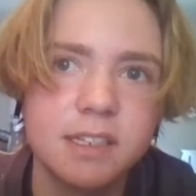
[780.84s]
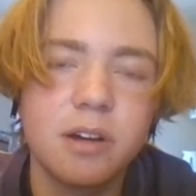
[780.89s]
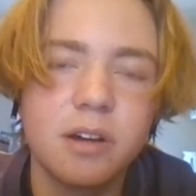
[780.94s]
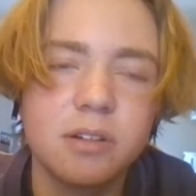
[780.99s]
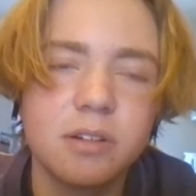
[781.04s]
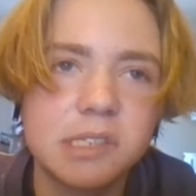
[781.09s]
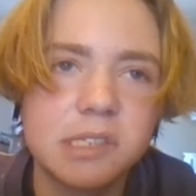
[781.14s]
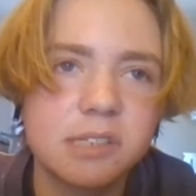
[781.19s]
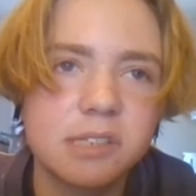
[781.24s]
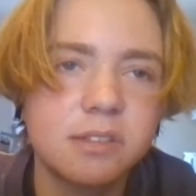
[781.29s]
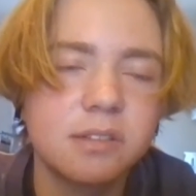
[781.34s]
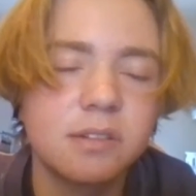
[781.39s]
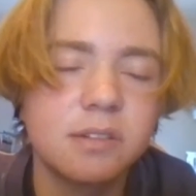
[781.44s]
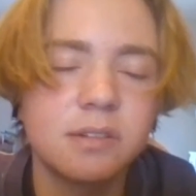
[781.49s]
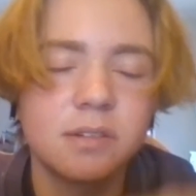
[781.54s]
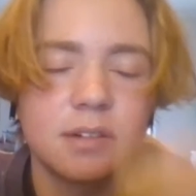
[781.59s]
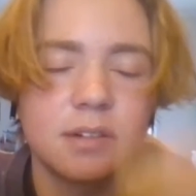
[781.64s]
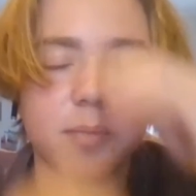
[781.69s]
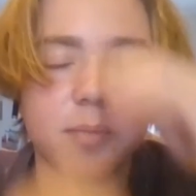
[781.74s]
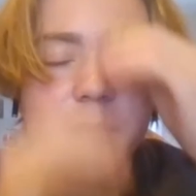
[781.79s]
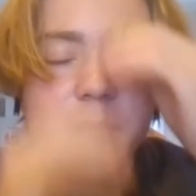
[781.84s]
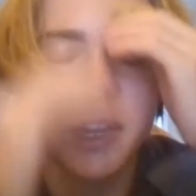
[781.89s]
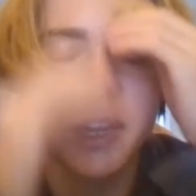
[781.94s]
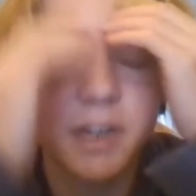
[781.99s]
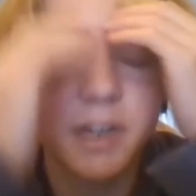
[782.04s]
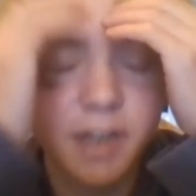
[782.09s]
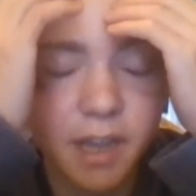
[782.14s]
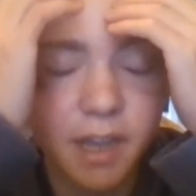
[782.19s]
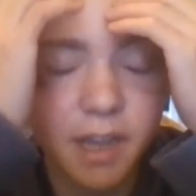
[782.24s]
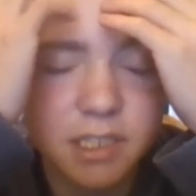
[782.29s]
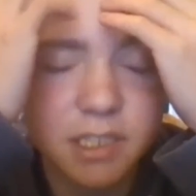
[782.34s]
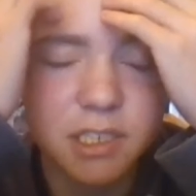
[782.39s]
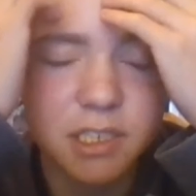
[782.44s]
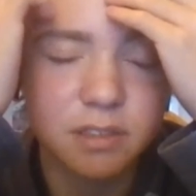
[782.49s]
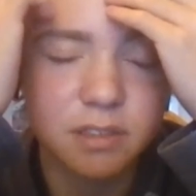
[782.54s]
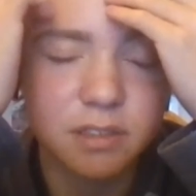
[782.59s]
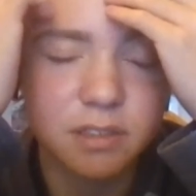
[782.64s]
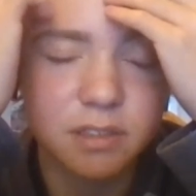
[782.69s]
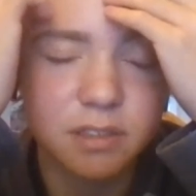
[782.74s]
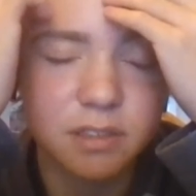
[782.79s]
I was on a
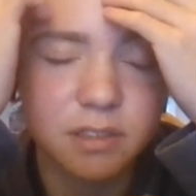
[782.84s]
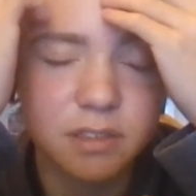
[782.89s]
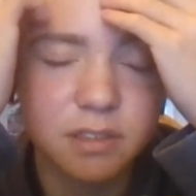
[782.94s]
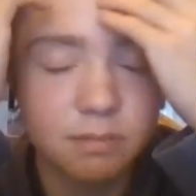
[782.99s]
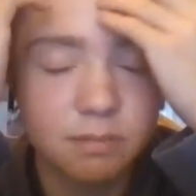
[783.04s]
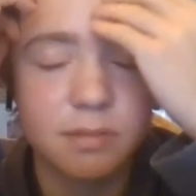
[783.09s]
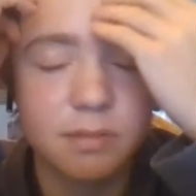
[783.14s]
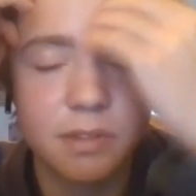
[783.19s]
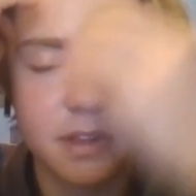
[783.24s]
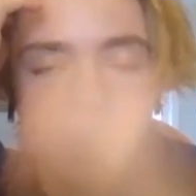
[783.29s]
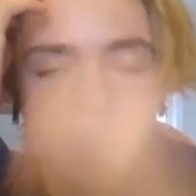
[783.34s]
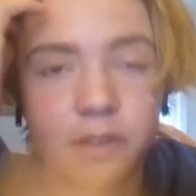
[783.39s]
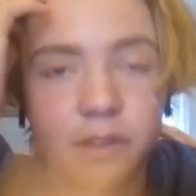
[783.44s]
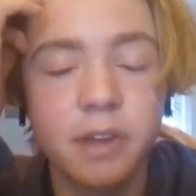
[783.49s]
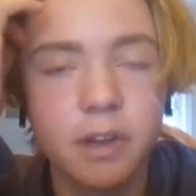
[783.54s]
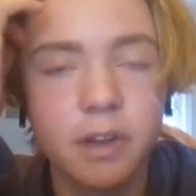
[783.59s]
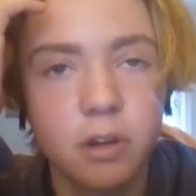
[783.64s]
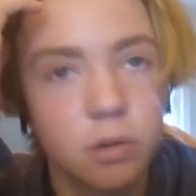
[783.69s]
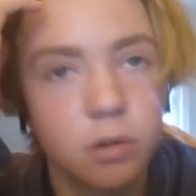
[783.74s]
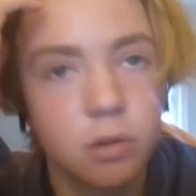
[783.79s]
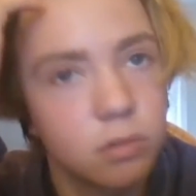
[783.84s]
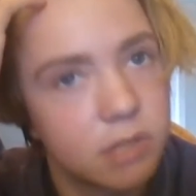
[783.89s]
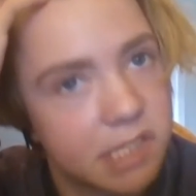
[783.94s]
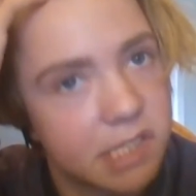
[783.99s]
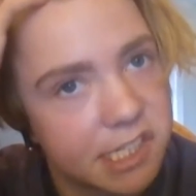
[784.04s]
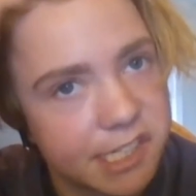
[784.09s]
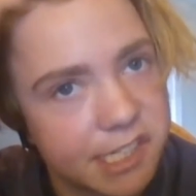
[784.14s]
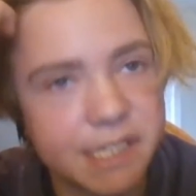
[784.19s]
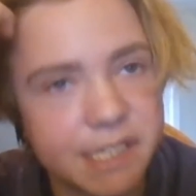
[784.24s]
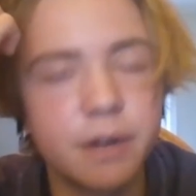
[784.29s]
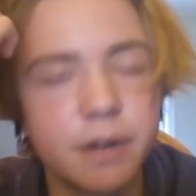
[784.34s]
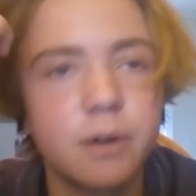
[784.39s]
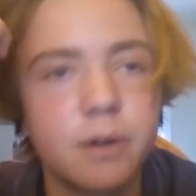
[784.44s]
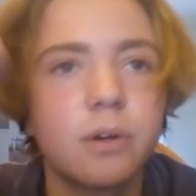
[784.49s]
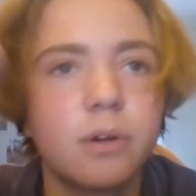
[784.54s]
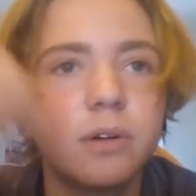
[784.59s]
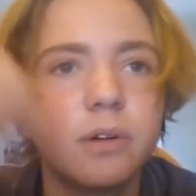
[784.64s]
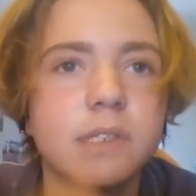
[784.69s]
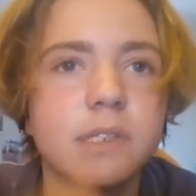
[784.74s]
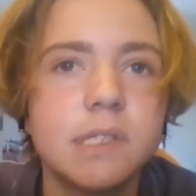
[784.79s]
medication that they're called
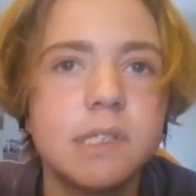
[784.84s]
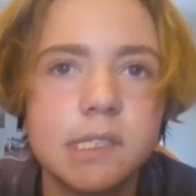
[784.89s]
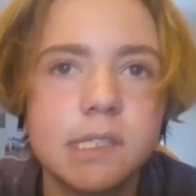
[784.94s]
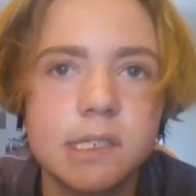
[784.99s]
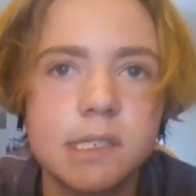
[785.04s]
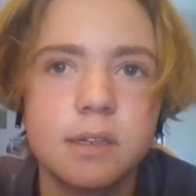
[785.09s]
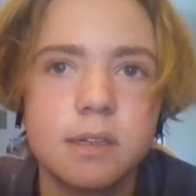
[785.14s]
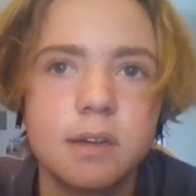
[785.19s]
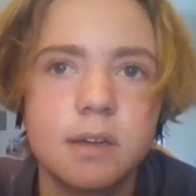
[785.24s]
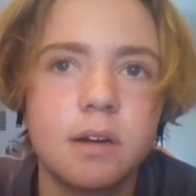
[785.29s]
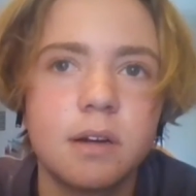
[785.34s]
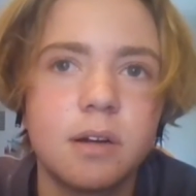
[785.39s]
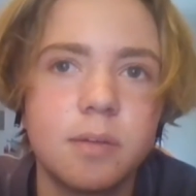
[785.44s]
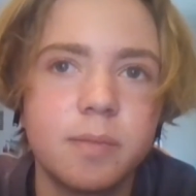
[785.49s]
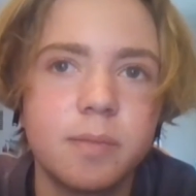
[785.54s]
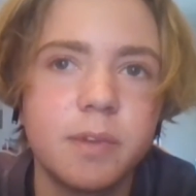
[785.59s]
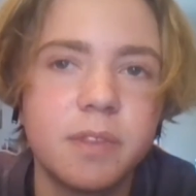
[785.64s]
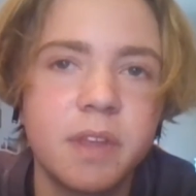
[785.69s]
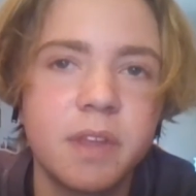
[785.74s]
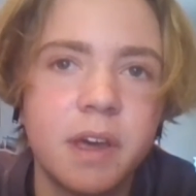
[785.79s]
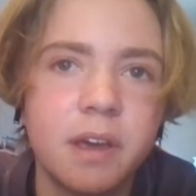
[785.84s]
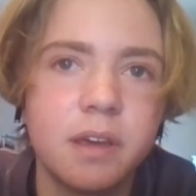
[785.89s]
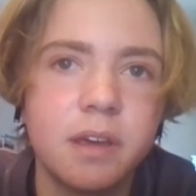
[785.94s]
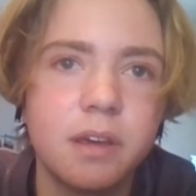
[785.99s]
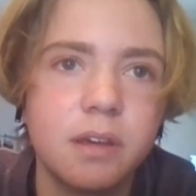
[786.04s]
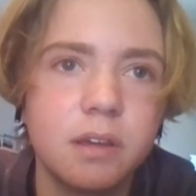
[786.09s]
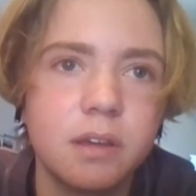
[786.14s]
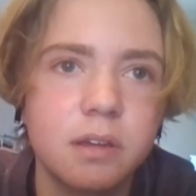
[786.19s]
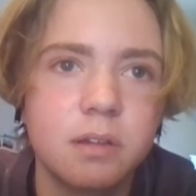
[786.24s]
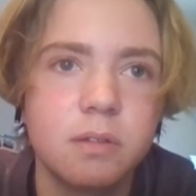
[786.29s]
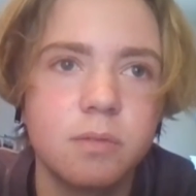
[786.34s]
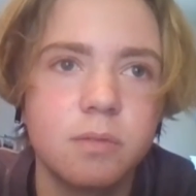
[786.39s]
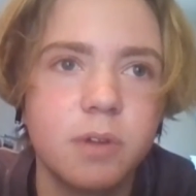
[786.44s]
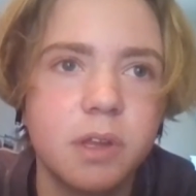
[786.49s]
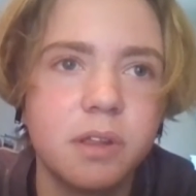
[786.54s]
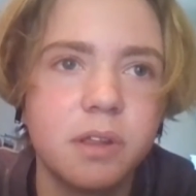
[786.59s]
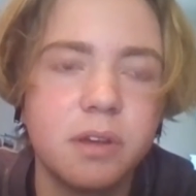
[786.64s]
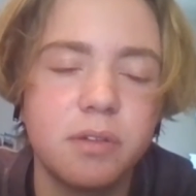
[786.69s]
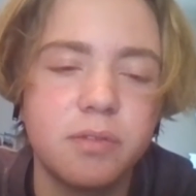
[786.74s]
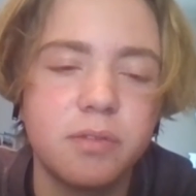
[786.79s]
steroids, and they
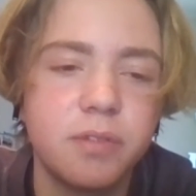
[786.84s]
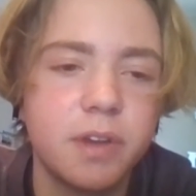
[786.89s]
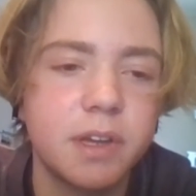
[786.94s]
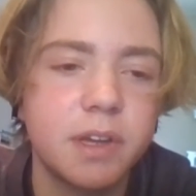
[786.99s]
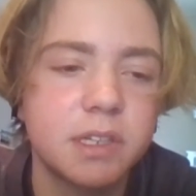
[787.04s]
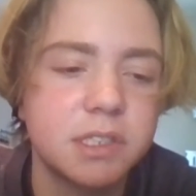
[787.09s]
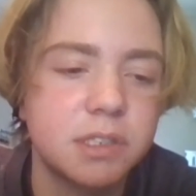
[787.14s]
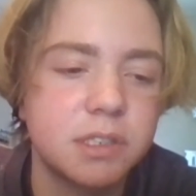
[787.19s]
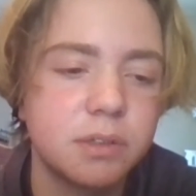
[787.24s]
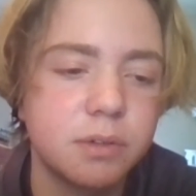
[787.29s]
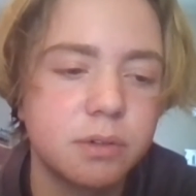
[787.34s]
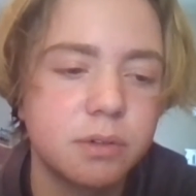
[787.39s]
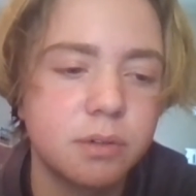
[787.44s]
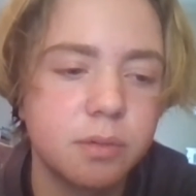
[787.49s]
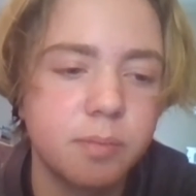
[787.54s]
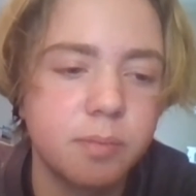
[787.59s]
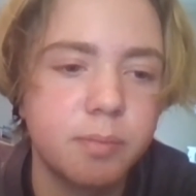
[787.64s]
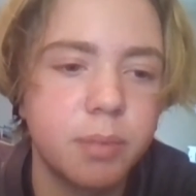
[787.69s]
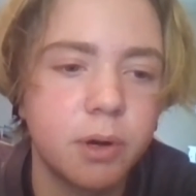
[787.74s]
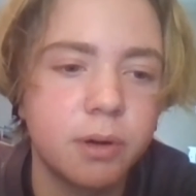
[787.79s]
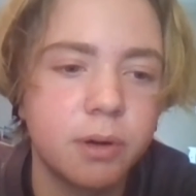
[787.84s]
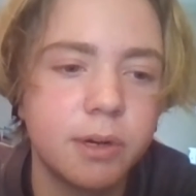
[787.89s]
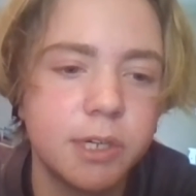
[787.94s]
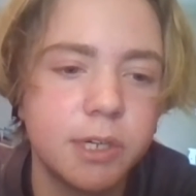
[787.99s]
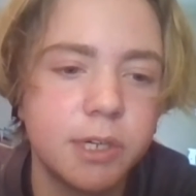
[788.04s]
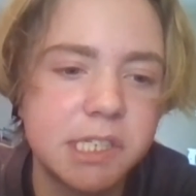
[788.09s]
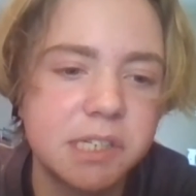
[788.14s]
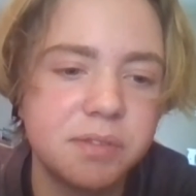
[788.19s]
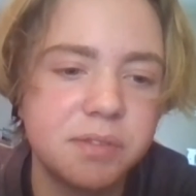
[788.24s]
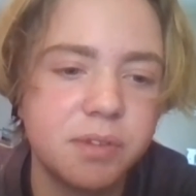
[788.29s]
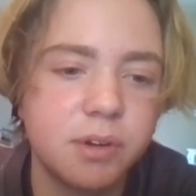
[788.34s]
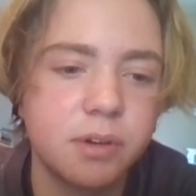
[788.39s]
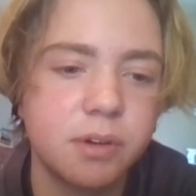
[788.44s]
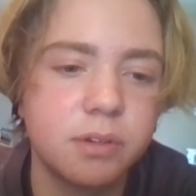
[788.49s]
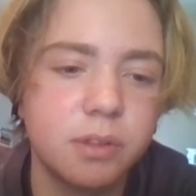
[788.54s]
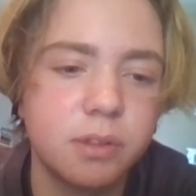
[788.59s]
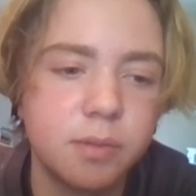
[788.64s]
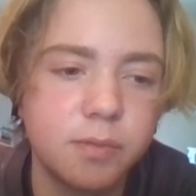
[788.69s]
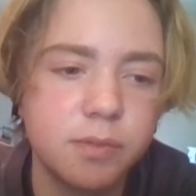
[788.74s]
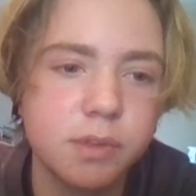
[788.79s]
really affect your bones if you're
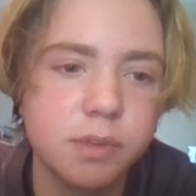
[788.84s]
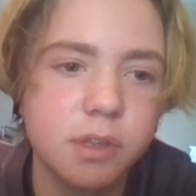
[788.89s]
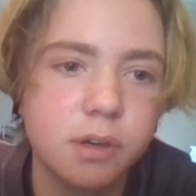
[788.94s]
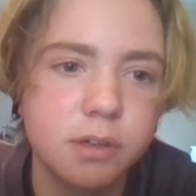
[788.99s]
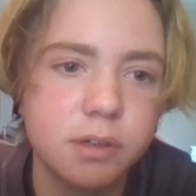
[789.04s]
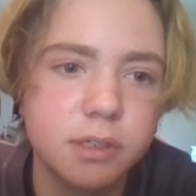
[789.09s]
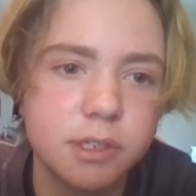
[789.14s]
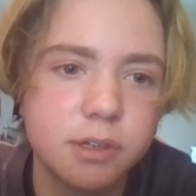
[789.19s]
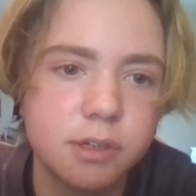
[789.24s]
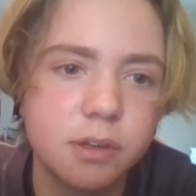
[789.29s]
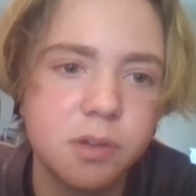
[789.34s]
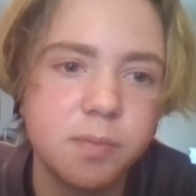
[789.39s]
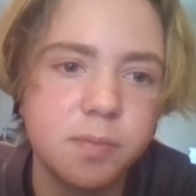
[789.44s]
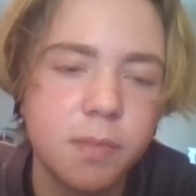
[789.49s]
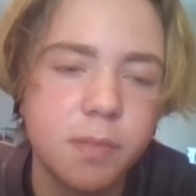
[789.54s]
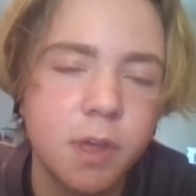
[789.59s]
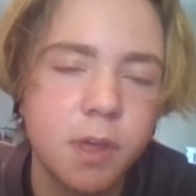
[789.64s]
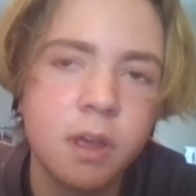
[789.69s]
on them for long term.